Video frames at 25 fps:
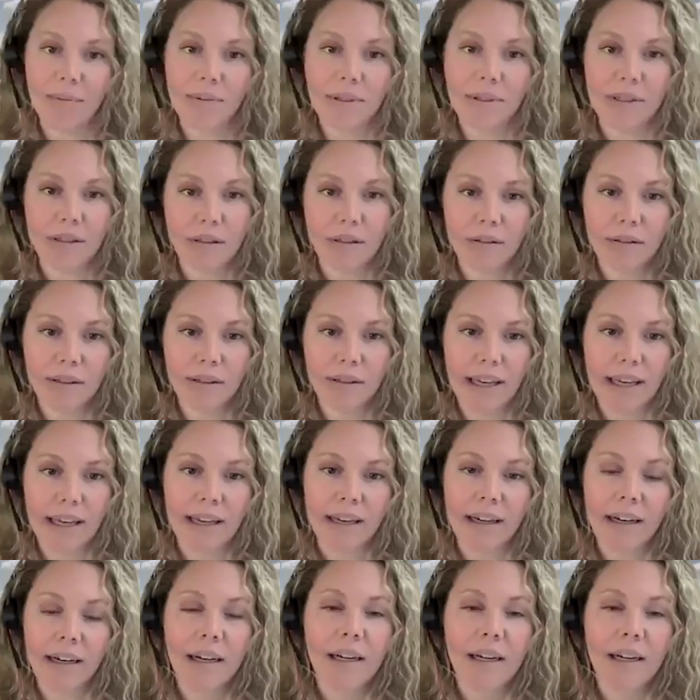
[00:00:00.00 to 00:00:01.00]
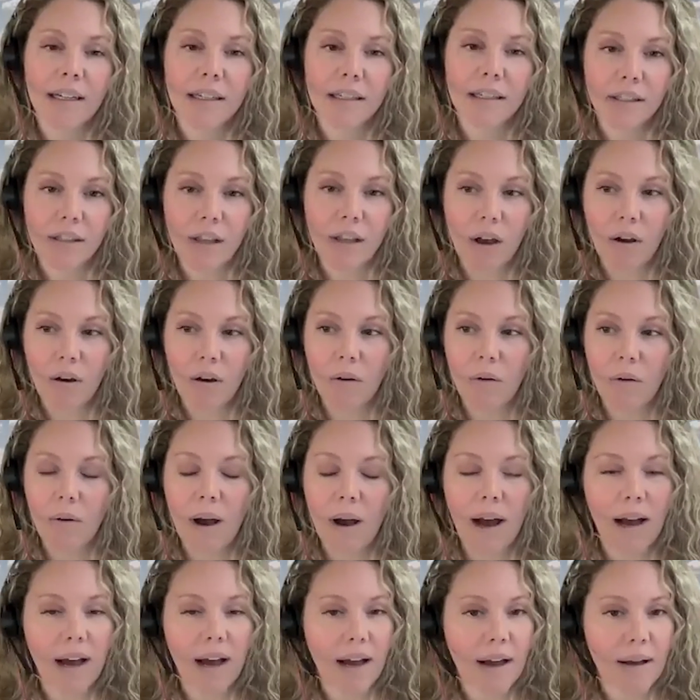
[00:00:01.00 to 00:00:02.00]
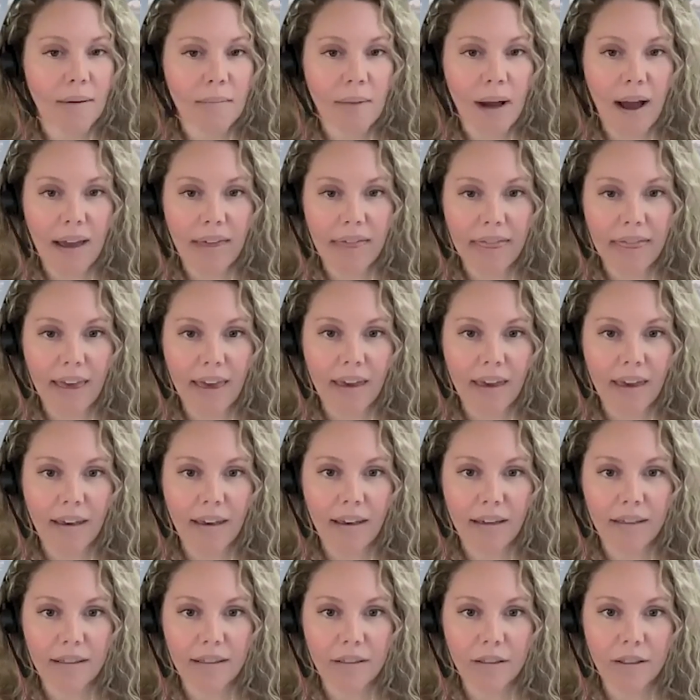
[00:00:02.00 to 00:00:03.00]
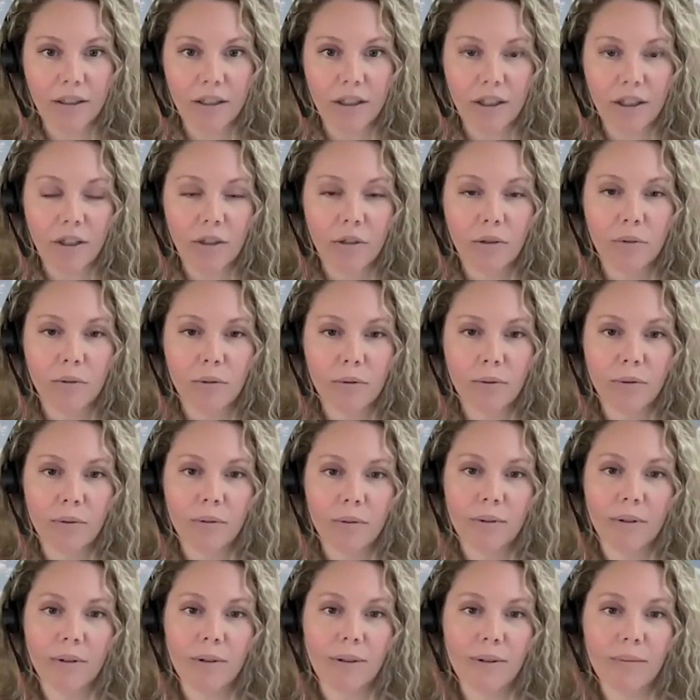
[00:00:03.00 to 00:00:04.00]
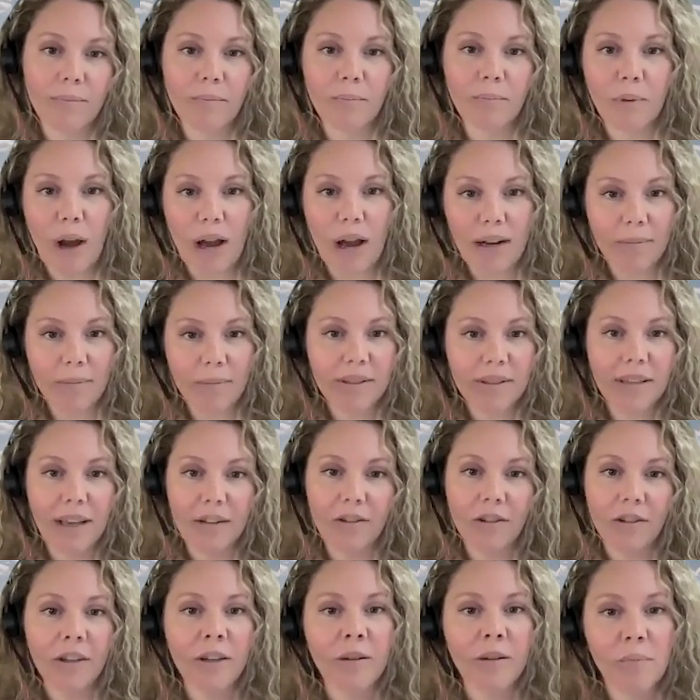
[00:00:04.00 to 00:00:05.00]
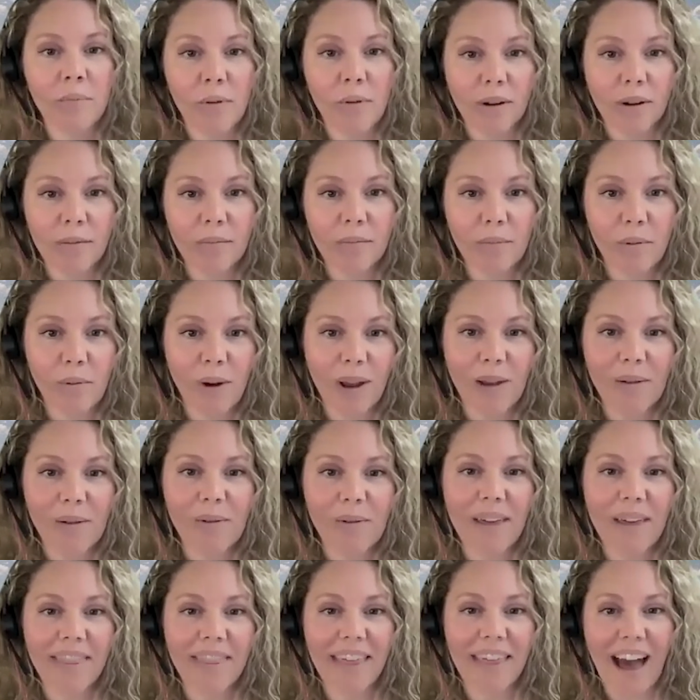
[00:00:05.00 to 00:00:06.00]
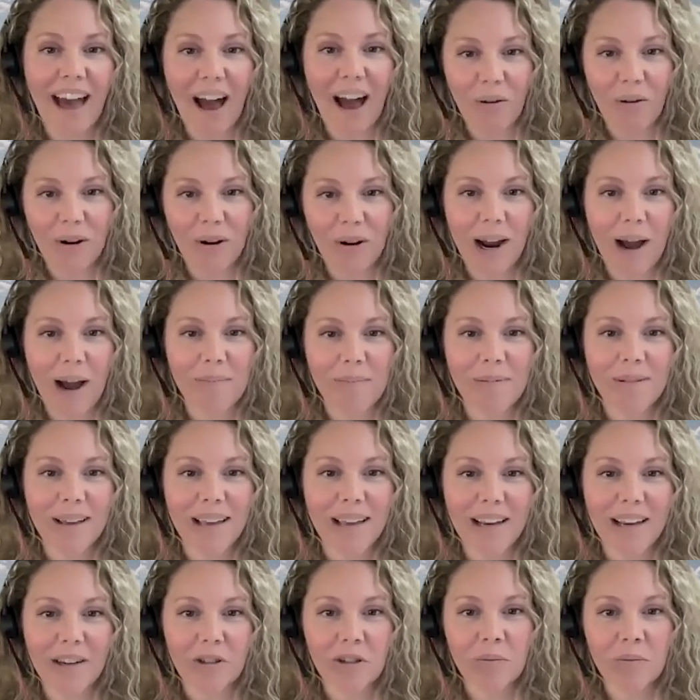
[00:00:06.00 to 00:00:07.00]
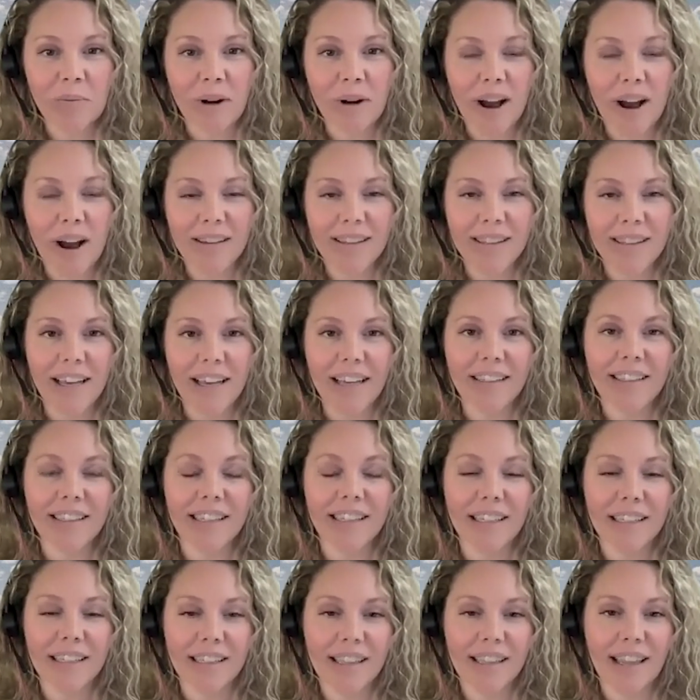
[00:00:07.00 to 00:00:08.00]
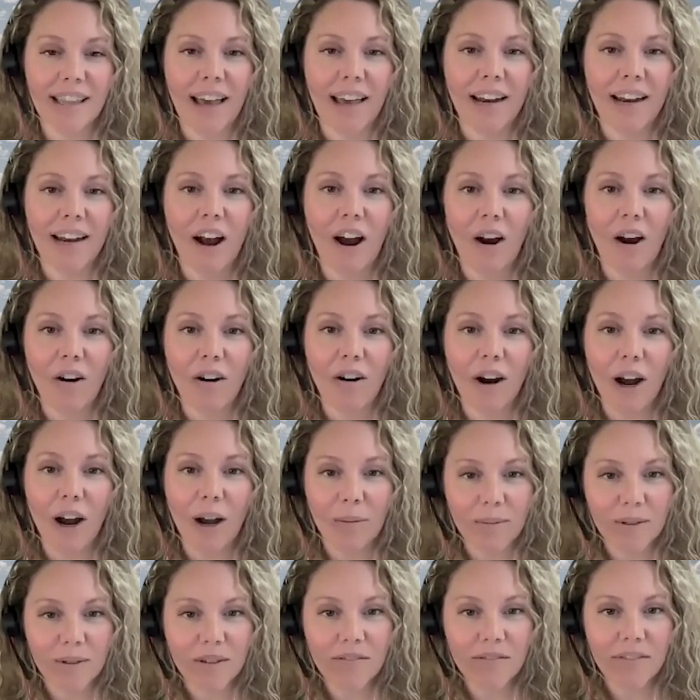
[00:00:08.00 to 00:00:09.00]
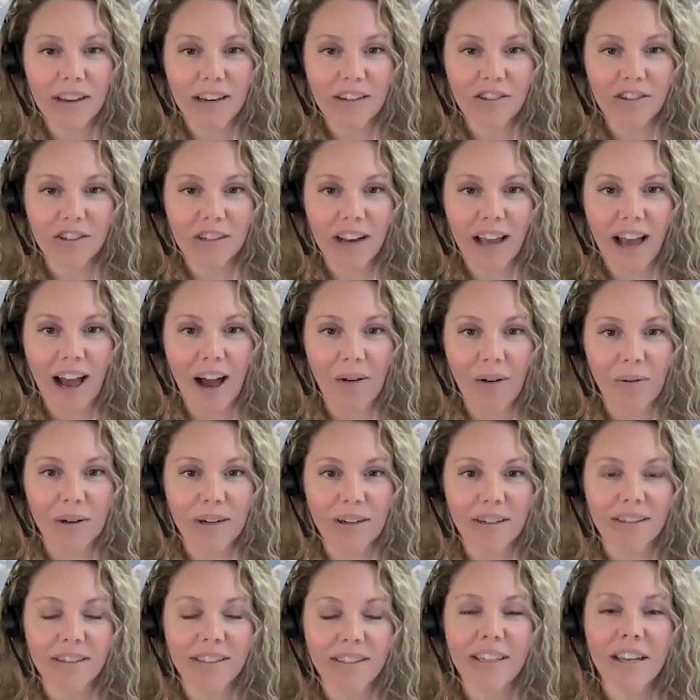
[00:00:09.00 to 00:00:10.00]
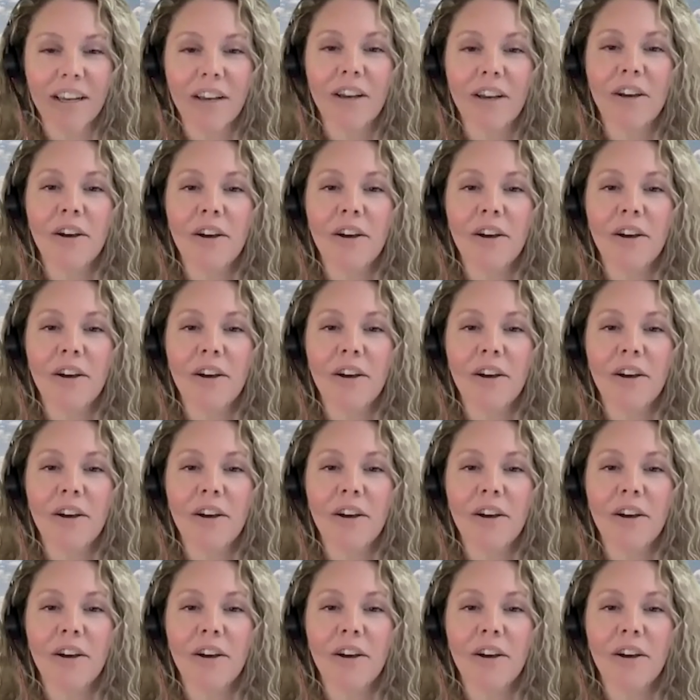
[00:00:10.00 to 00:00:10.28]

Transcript: absolutely. So um, I think you brought up such an important point with our application process is that our observation hours